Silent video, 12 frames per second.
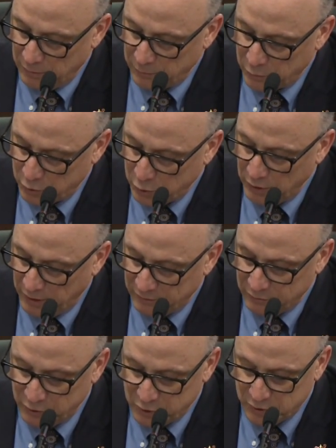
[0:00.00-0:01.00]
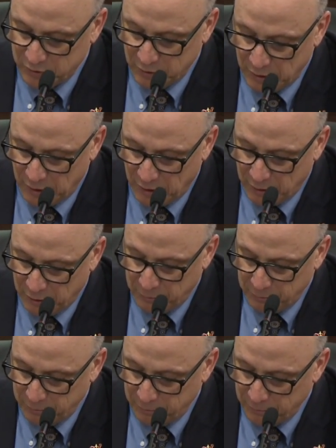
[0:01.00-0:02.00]
could leverage our
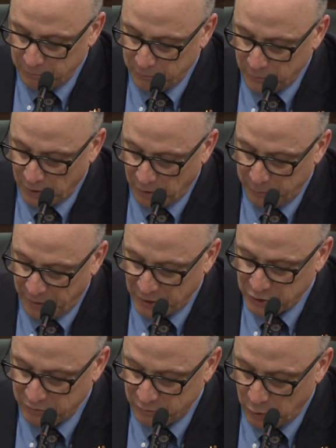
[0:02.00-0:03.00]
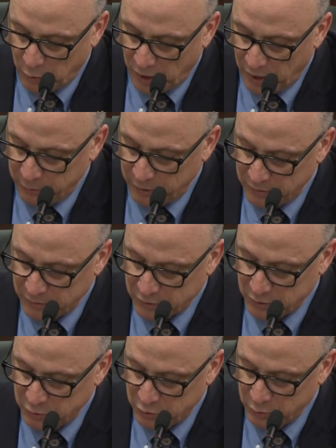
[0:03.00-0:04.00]
matching requirement. So
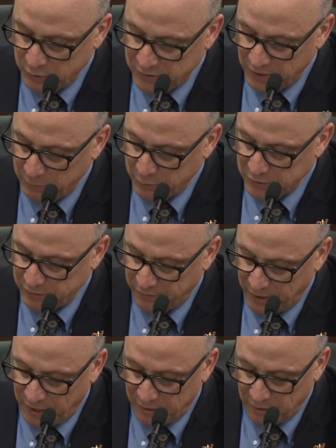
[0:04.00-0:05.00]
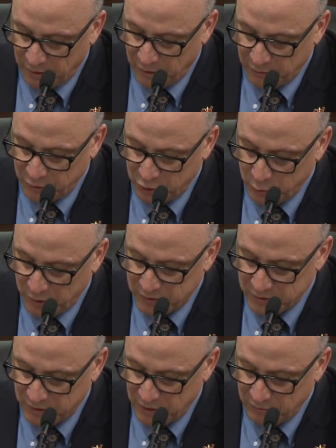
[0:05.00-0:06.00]
two examples of that are
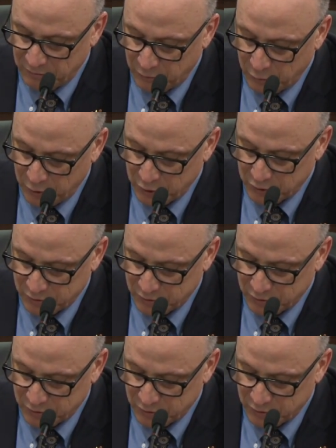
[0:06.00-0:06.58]
USDA Forest